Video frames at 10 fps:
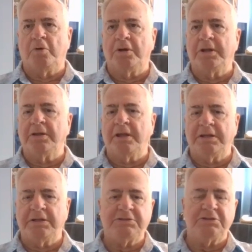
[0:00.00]
Good morning,
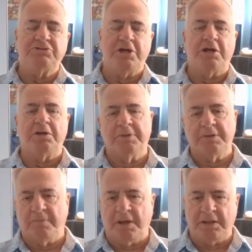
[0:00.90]
ladies and
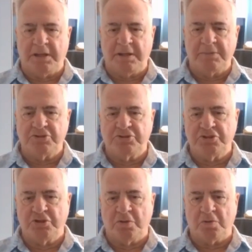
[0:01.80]
gentlemen. My name is
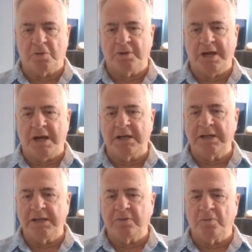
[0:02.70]
Joe
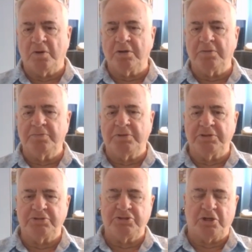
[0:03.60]
Oriani, and welcome to
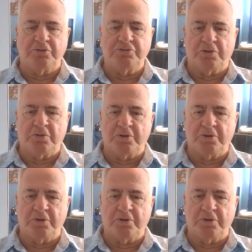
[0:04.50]
the show, Joe